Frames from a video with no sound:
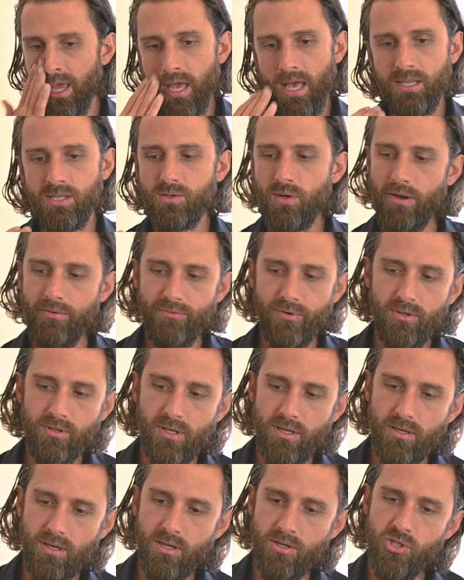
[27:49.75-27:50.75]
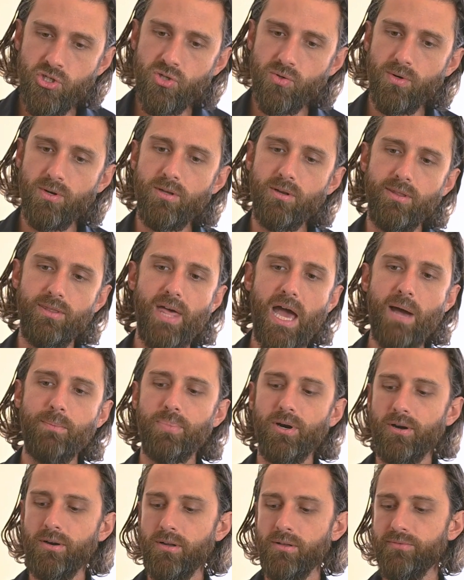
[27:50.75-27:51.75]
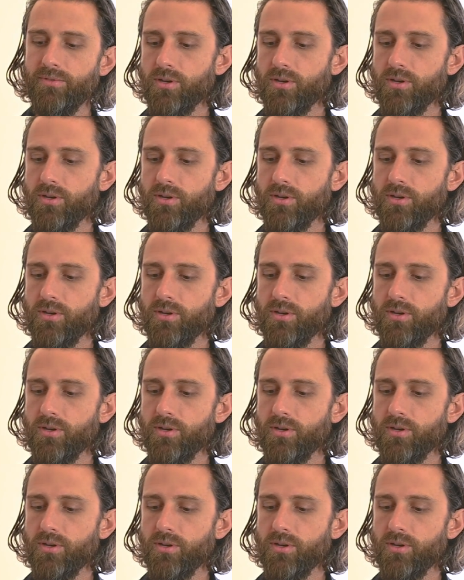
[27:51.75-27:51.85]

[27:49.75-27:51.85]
And so I've really enjoyed that part of